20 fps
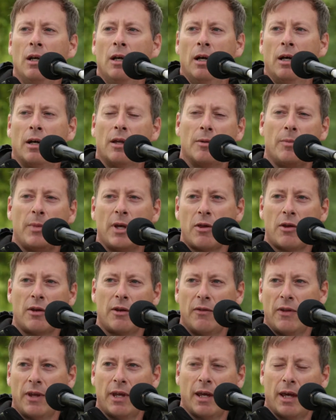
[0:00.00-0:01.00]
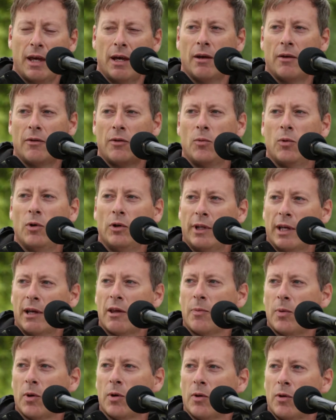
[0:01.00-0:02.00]
the mention of the World
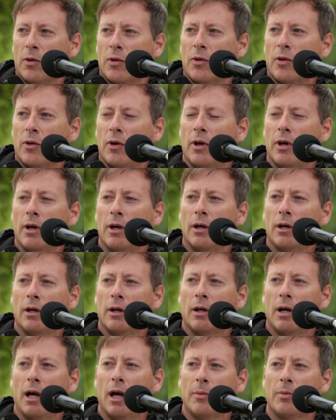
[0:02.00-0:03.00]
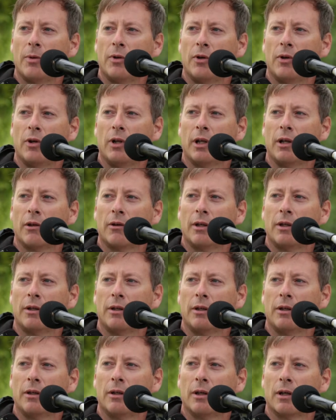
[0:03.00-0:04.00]
Expos happened earlier,
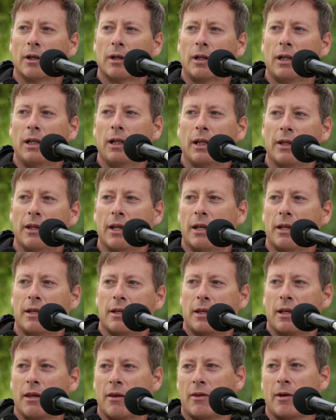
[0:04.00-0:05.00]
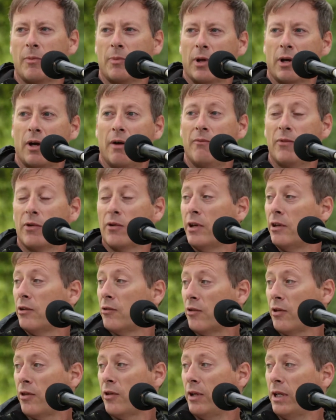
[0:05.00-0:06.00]
and clearly that is something I'm very
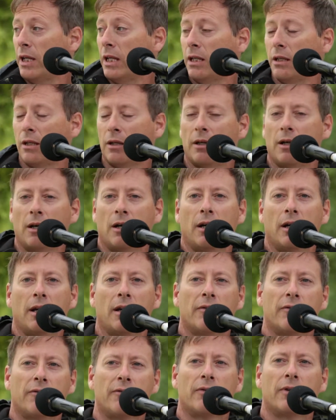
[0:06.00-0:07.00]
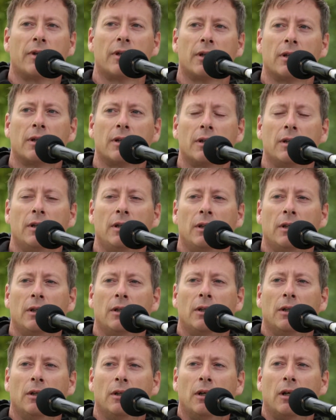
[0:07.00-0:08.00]
interested in. I
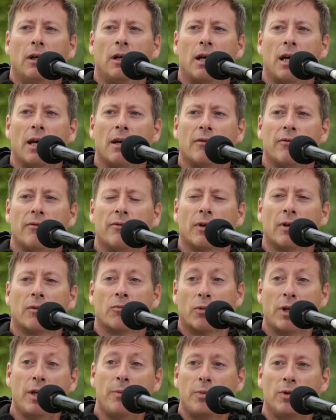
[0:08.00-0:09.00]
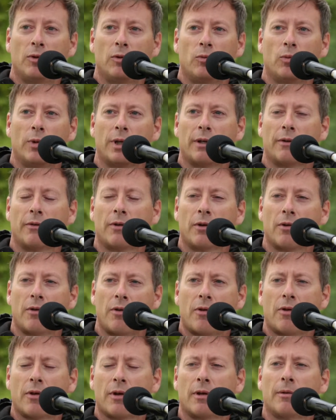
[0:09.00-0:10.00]
have rebuilt one of
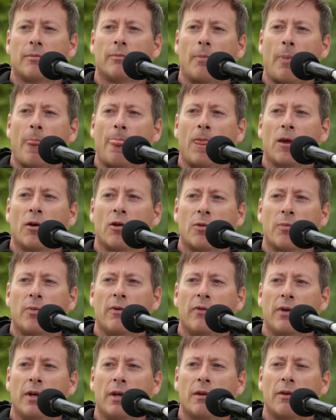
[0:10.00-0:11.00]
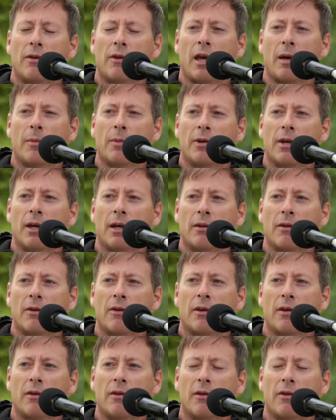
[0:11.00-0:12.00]
those pavilions, Habitat in
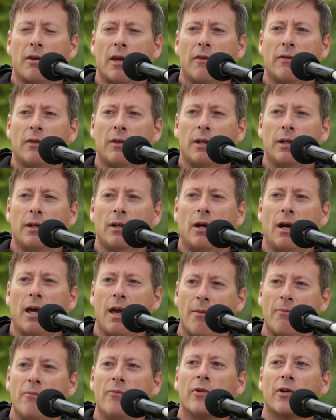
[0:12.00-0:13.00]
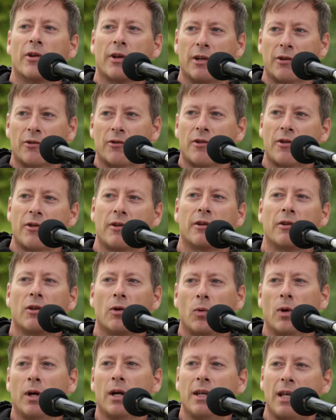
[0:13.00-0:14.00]
'67, and I am very interested in
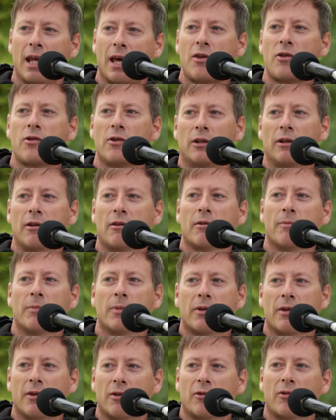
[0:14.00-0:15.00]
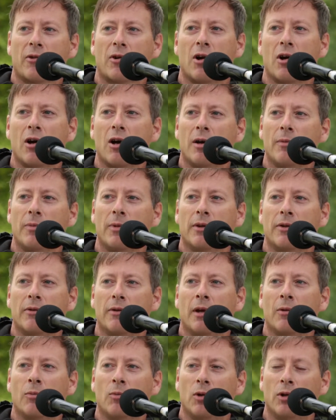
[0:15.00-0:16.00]
the way nationalism is inscribed
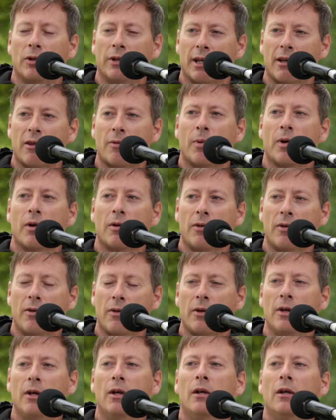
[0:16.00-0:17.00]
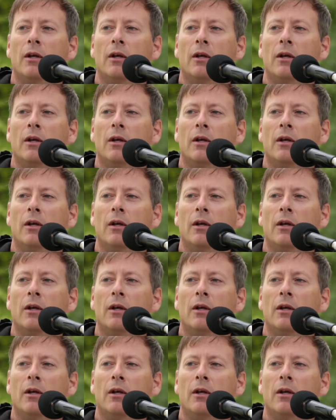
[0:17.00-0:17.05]
at World Expos.